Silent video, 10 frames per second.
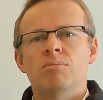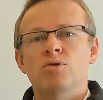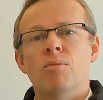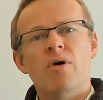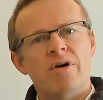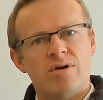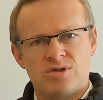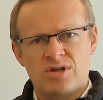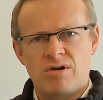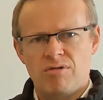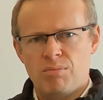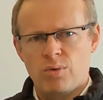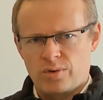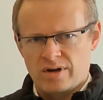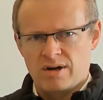tomorrow's
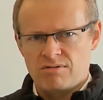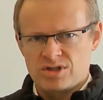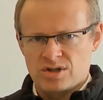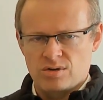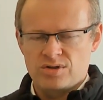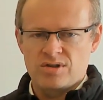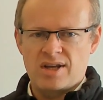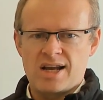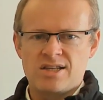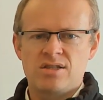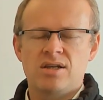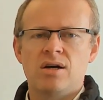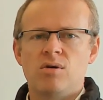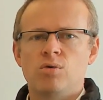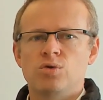overbought and oversold, so that's
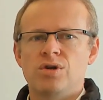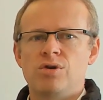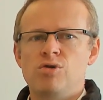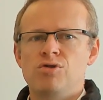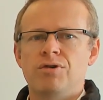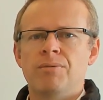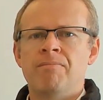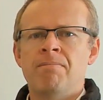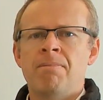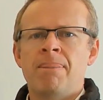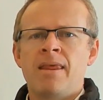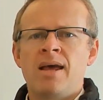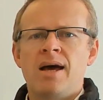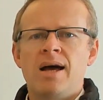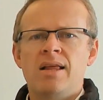also useful.
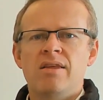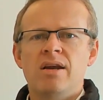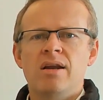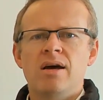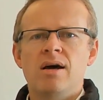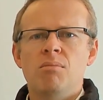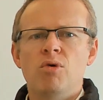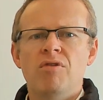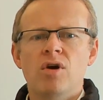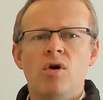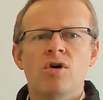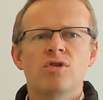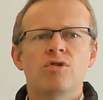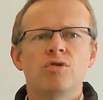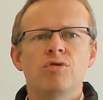And then moving on
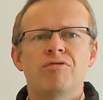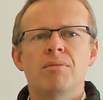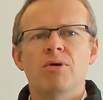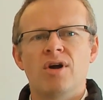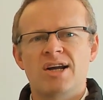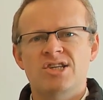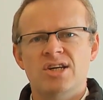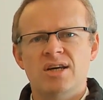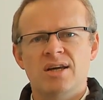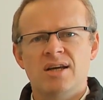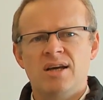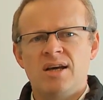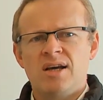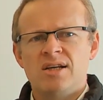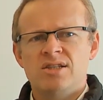to Fibonacci.
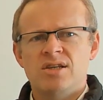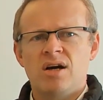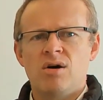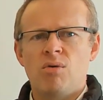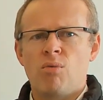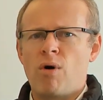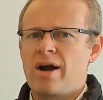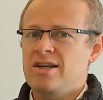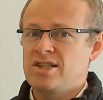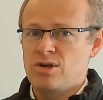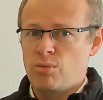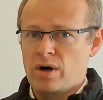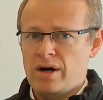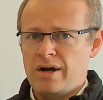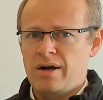So why does it
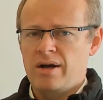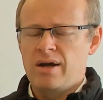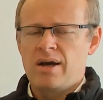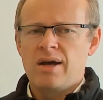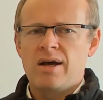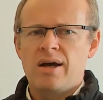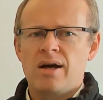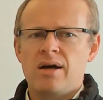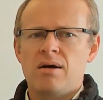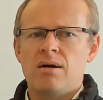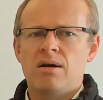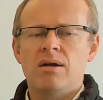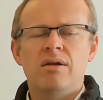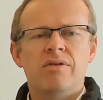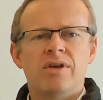work?
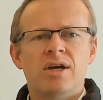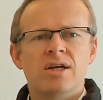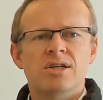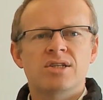There's